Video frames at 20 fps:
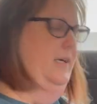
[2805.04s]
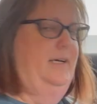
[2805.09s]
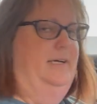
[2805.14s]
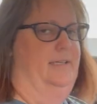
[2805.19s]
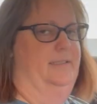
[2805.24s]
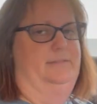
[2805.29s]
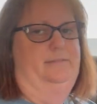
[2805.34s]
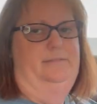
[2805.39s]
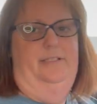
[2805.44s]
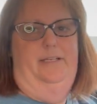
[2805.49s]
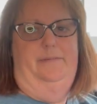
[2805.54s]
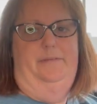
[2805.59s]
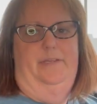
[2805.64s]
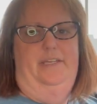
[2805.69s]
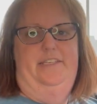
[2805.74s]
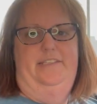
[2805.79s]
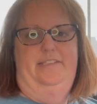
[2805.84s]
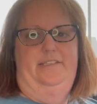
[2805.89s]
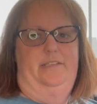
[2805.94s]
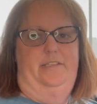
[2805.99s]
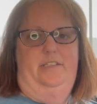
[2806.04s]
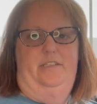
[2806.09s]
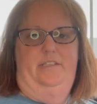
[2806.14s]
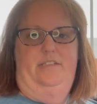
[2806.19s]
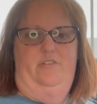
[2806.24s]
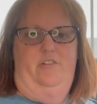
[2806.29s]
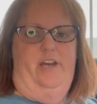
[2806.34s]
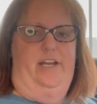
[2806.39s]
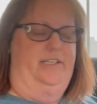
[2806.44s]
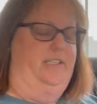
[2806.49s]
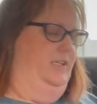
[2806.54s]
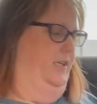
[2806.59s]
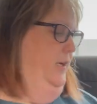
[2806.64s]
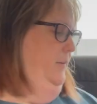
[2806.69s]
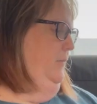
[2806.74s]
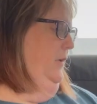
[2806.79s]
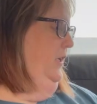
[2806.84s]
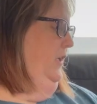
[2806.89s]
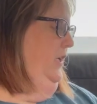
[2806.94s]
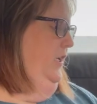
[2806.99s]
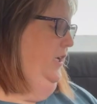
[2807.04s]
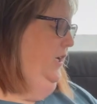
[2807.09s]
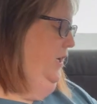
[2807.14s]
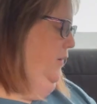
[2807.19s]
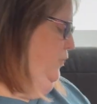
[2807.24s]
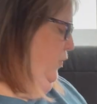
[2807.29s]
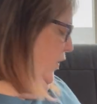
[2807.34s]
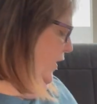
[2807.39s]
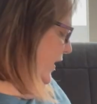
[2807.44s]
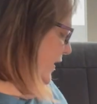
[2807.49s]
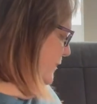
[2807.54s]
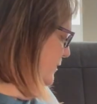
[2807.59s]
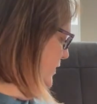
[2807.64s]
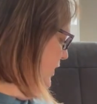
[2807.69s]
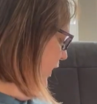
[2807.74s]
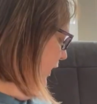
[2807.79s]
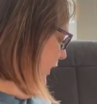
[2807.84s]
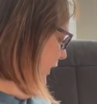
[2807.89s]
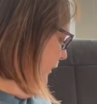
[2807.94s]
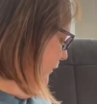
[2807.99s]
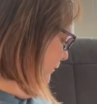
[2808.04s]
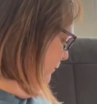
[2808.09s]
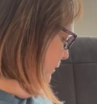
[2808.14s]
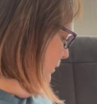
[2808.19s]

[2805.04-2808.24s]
I'm easily distracted. I'm cleaning up while I'm talking.